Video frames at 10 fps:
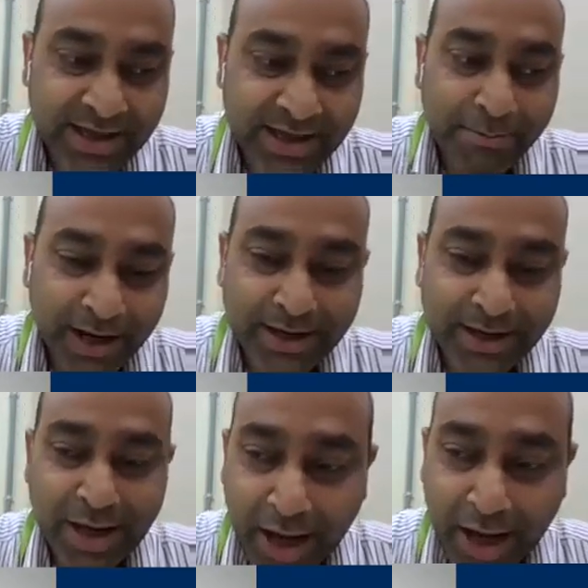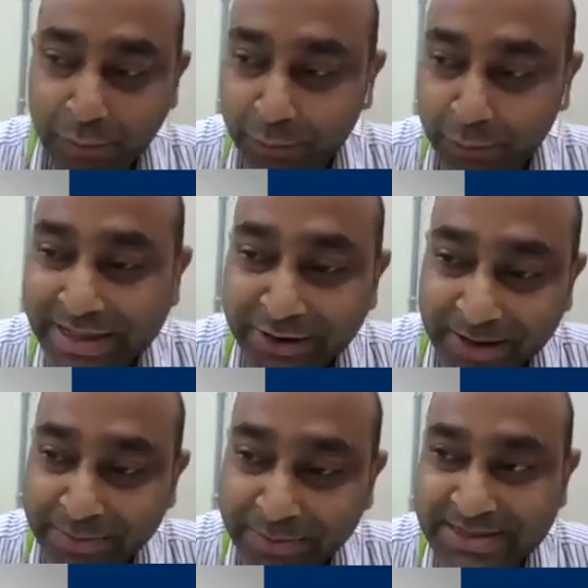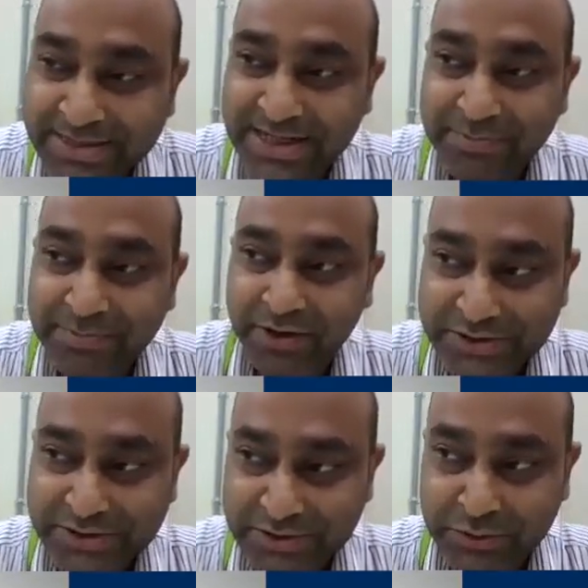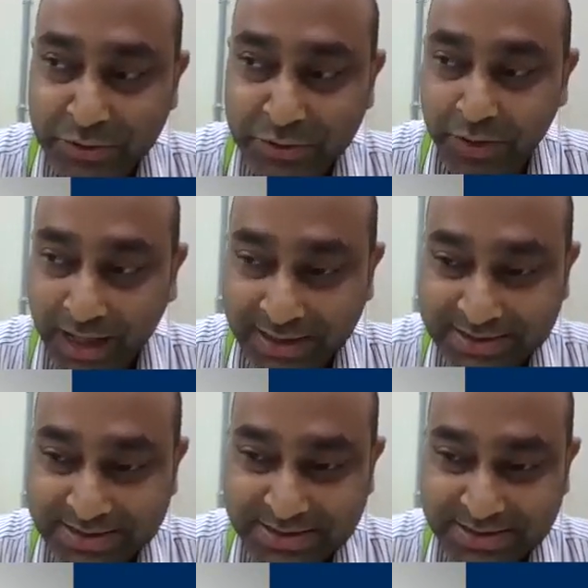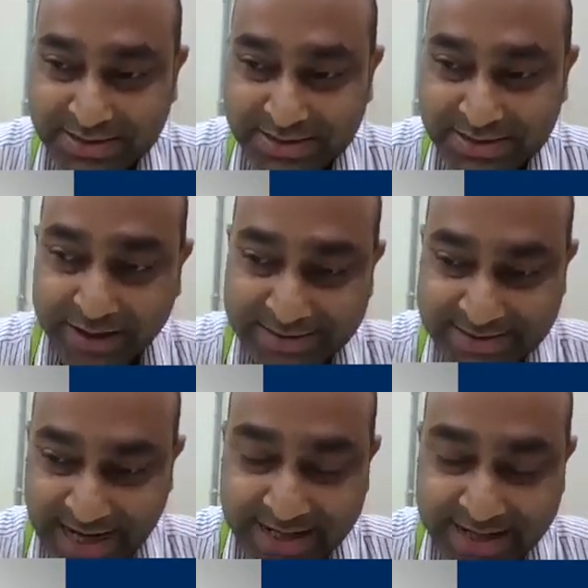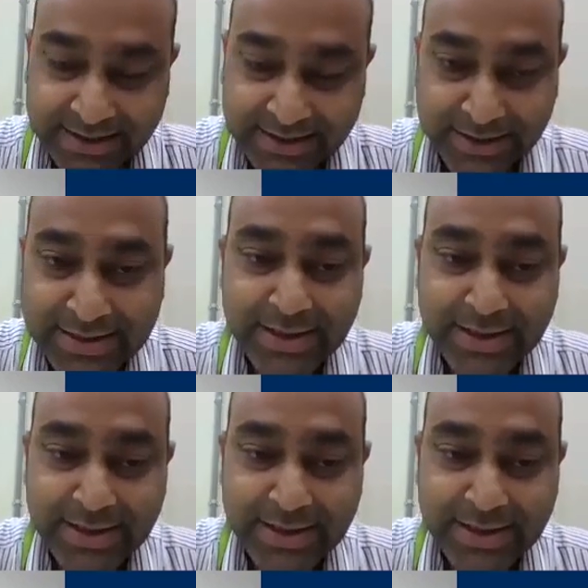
but we cannot appreciate because to us they appear as static, right?